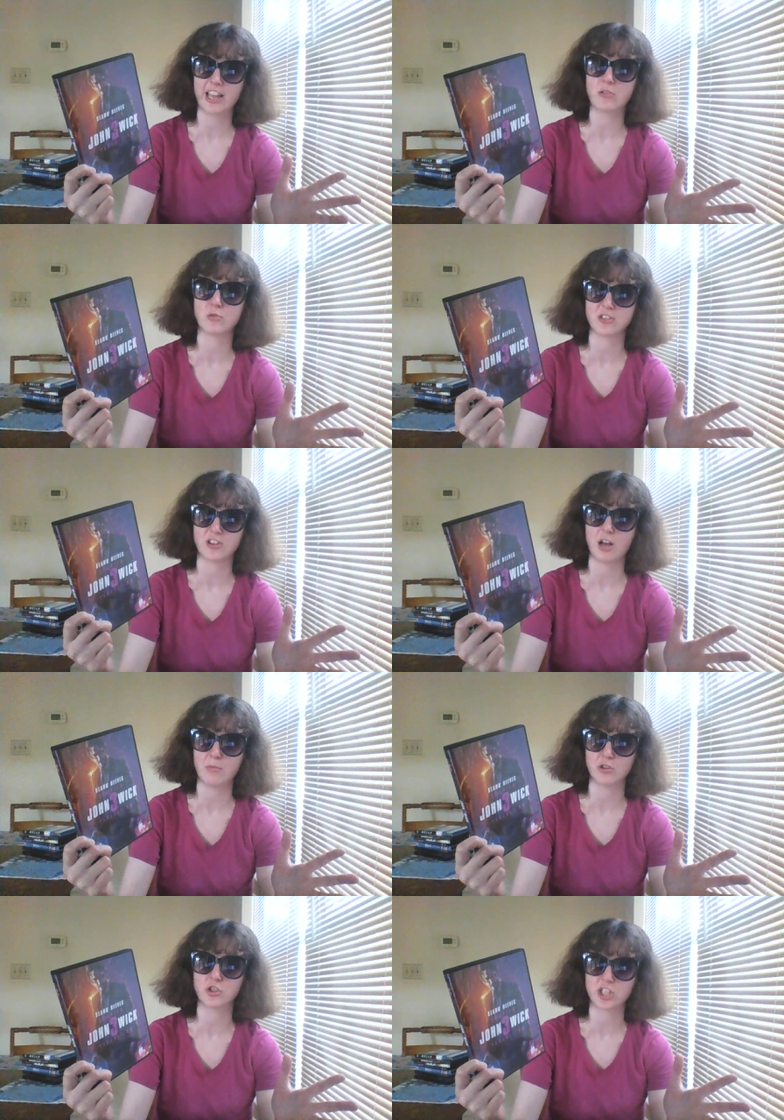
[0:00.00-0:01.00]
Lake
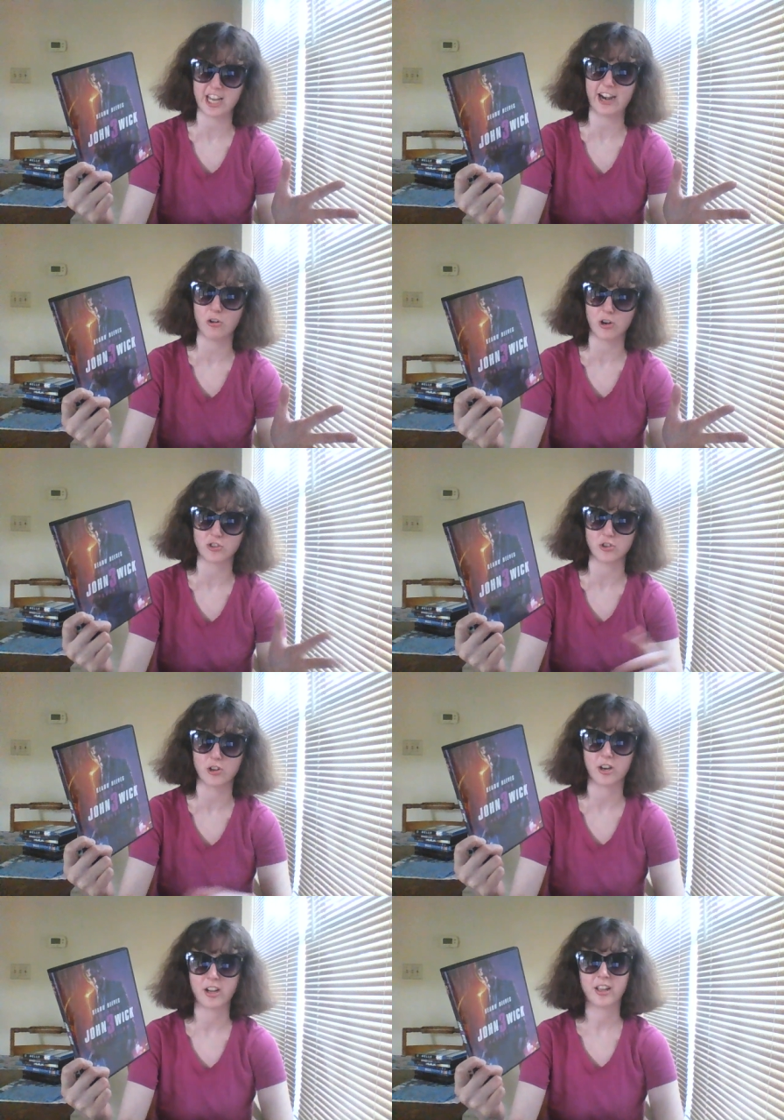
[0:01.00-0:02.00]
Leguizamo's character?